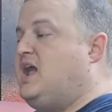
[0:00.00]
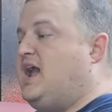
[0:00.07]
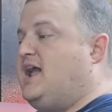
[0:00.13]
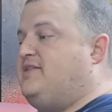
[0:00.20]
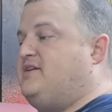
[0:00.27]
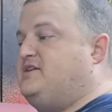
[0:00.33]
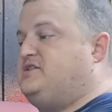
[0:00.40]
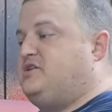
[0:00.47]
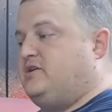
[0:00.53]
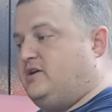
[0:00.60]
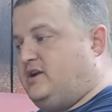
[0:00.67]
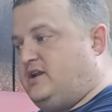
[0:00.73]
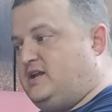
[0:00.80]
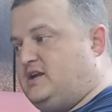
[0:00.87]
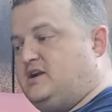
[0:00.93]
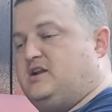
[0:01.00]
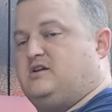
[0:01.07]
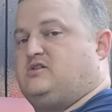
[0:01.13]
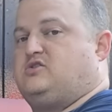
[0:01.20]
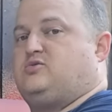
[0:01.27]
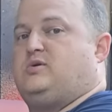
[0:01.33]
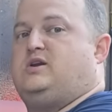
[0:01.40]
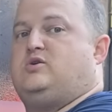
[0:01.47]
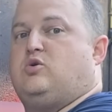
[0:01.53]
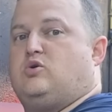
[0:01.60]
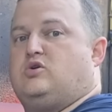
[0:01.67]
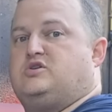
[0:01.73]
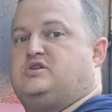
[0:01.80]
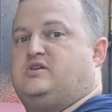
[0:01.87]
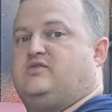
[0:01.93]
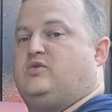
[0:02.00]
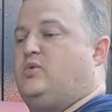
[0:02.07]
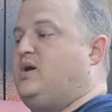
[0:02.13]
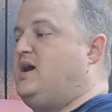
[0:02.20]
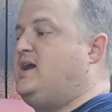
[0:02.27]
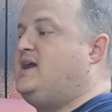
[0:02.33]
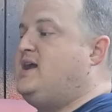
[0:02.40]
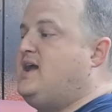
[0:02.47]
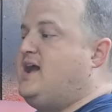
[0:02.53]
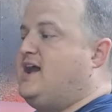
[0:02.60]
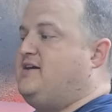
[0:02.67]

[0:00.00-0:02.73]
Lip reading: and then turn it in another 3/4 of the way.